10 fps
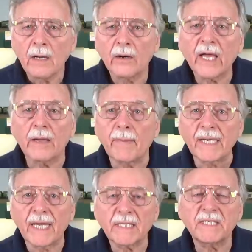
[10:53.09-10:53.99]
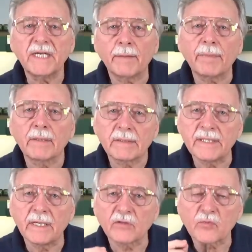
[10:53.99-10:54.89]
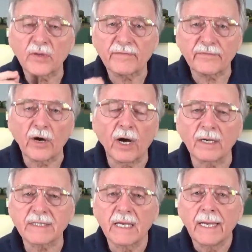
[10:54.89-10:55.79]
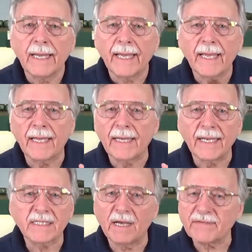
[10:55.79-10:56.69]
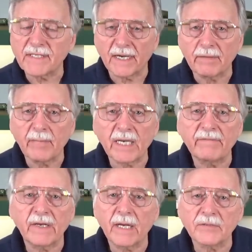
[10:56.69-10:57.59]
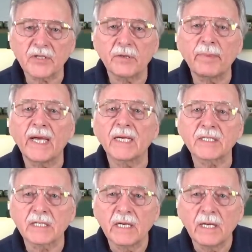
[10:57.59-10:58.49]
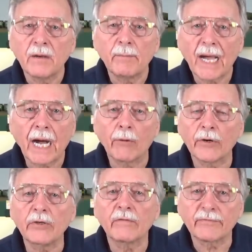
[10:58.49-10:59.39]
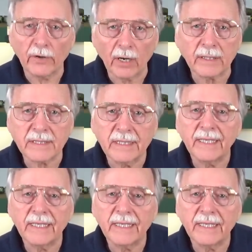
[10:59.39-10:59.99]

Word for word: Okay, my next tip deals with frogs. And as I've said in many videos in the past, power your frogs.